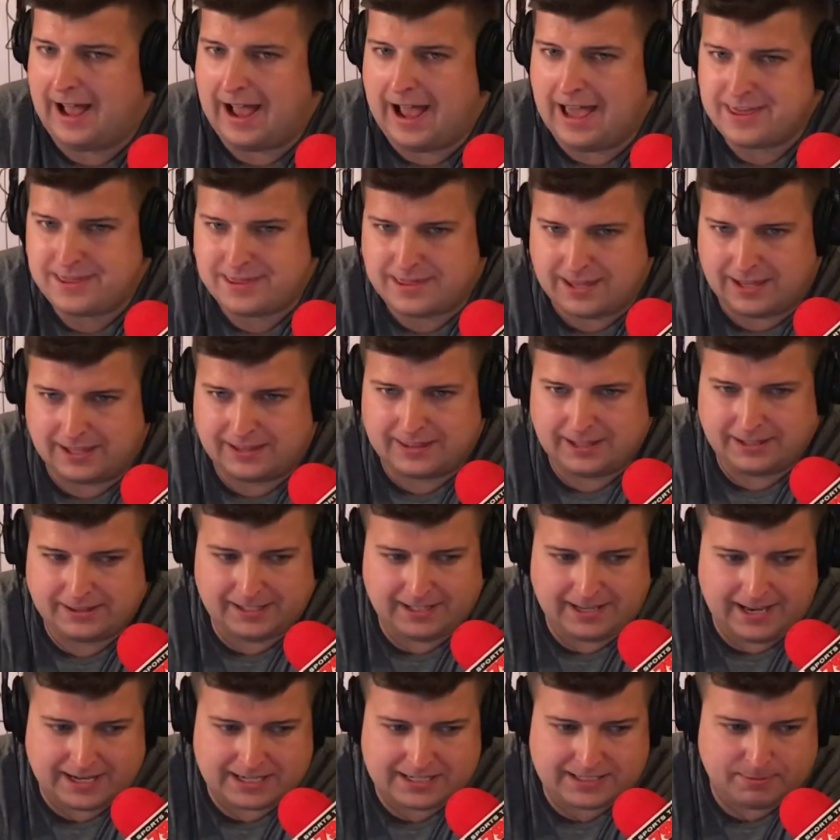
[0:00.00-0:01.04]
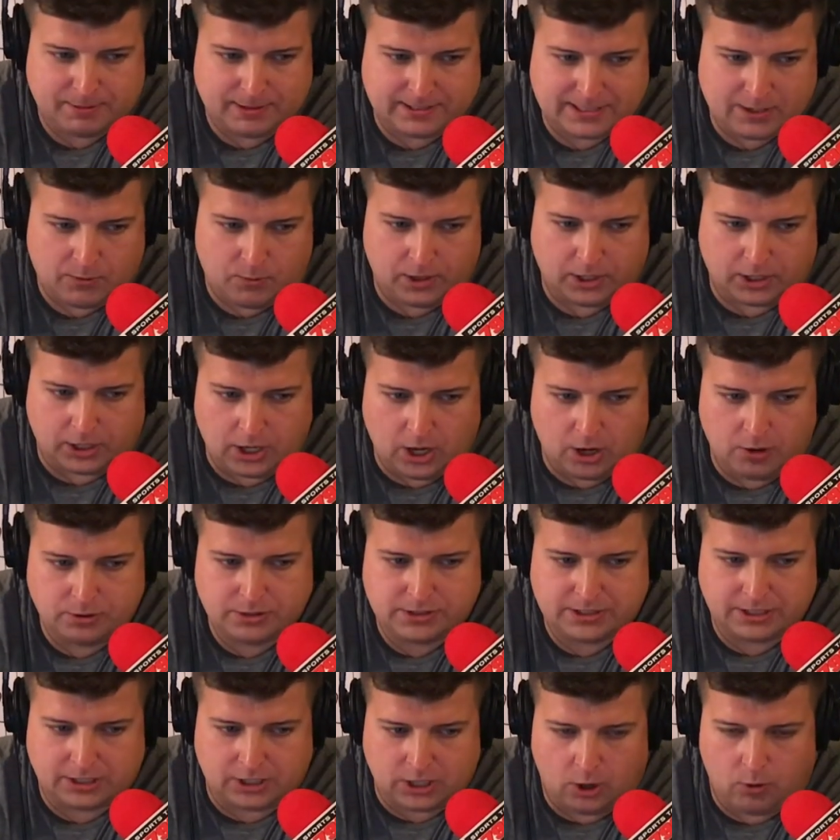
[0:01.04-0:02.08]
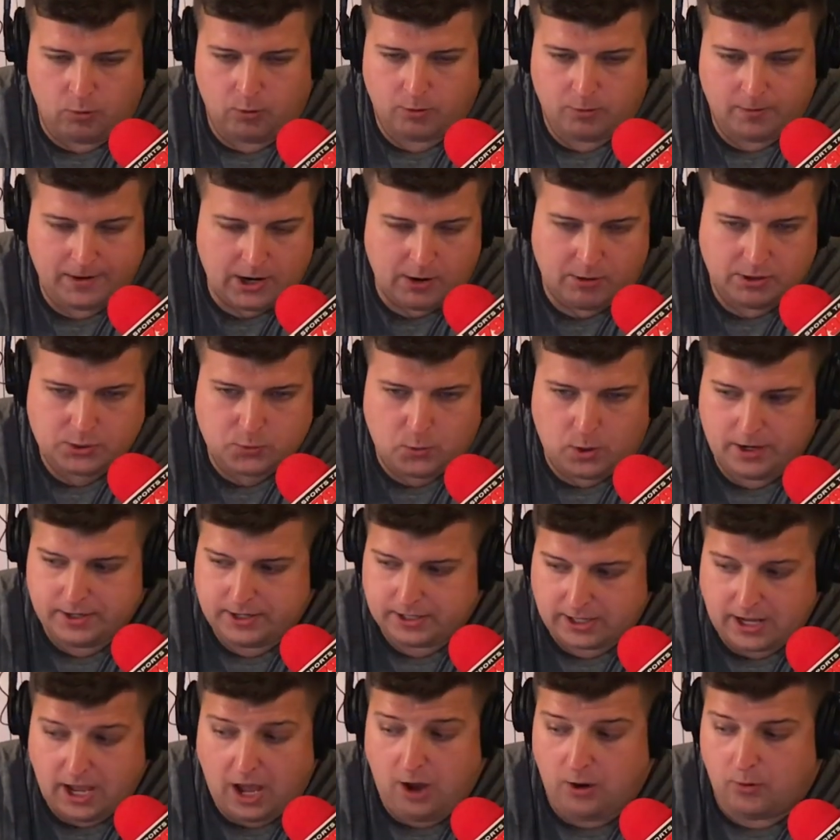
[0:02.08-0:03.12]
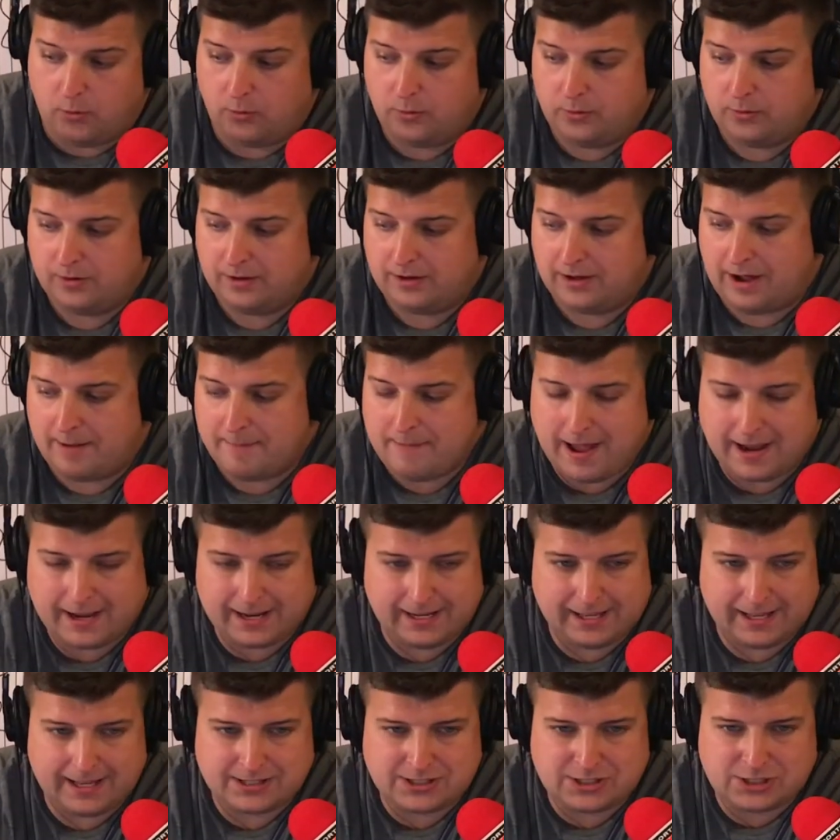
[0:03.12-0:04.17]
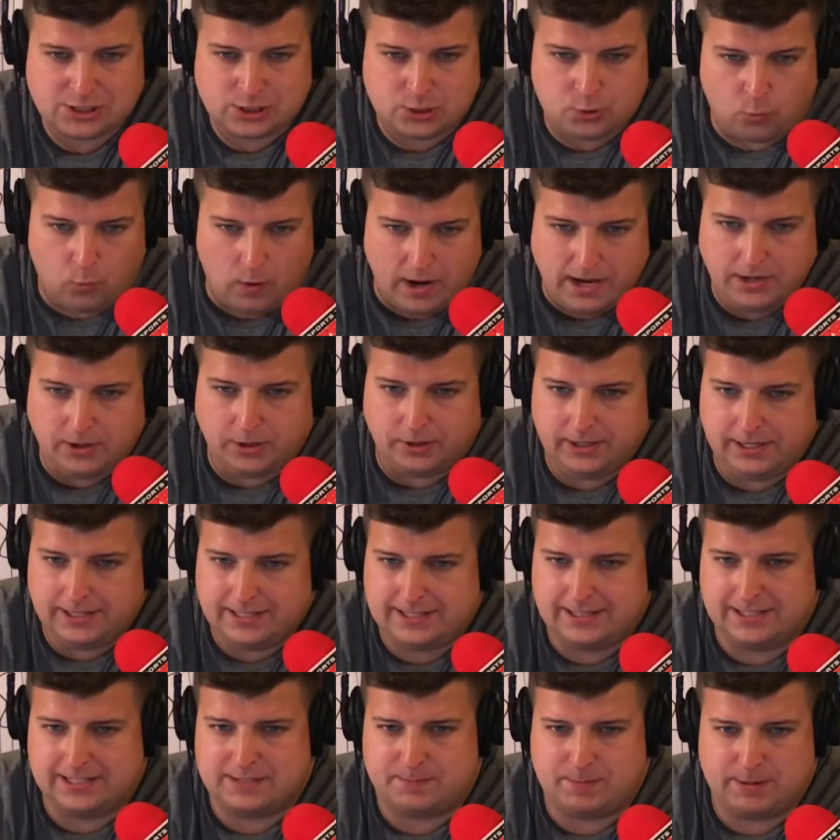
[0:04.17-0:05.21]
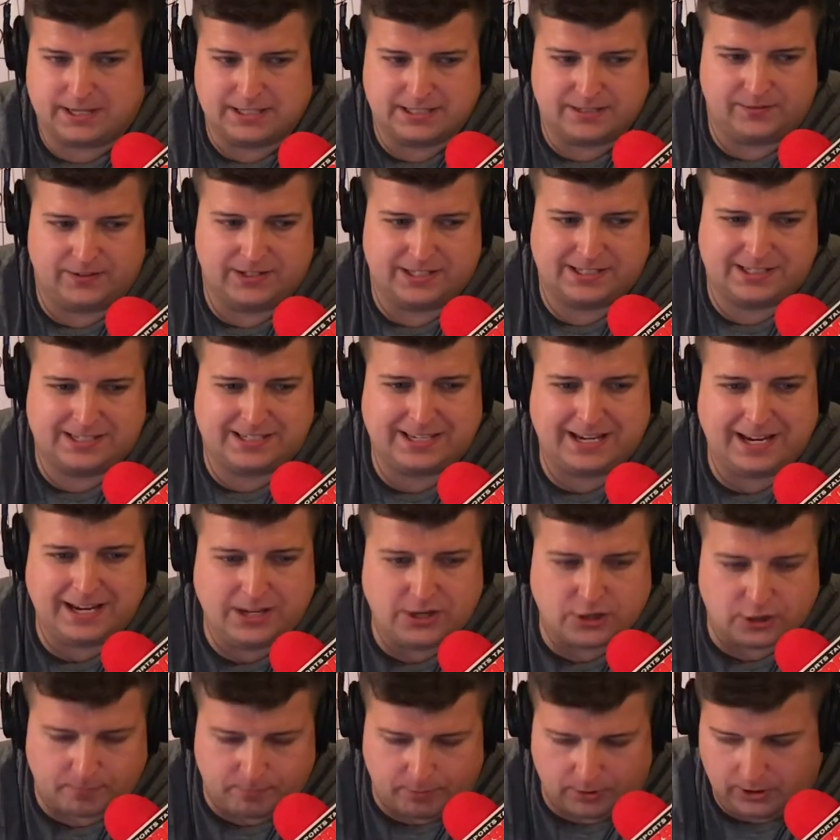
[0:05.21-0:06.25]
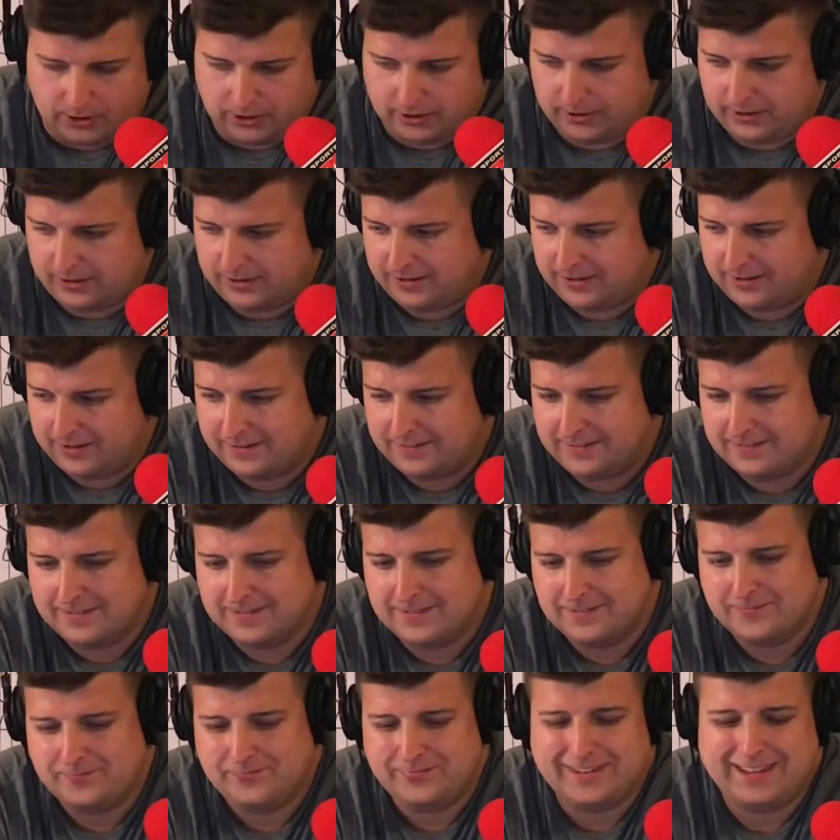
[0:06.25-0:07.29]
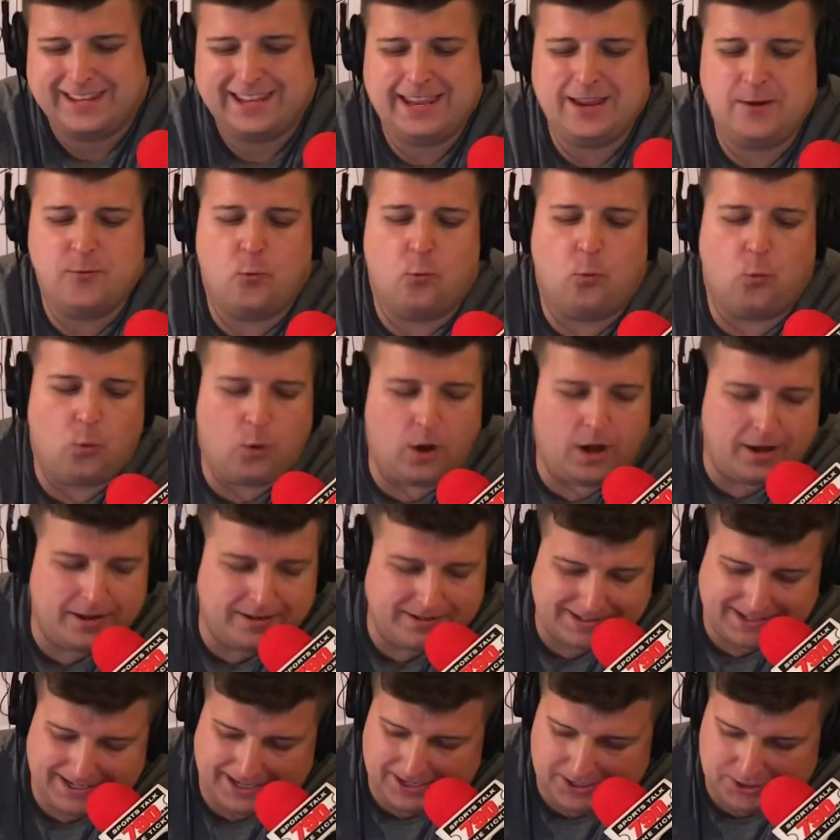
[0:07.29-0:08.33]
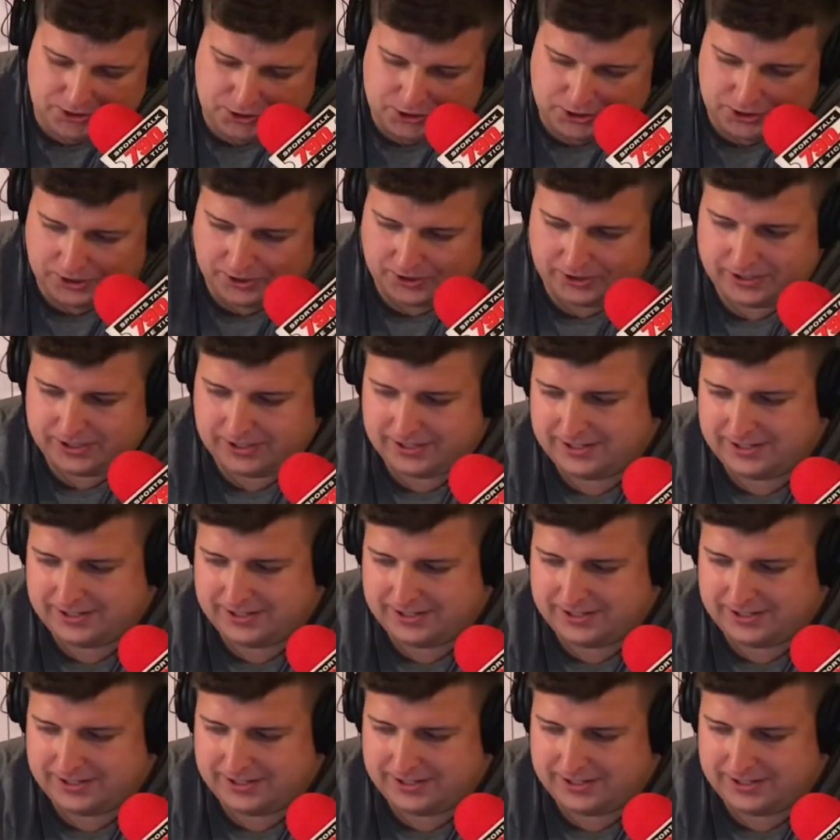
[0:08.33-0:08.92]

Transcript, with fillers: I think that the next place I want to go is to go where we always wanted to go. I'm not going to get swindled into this He's because of a senior injured. Bowl. He was injured.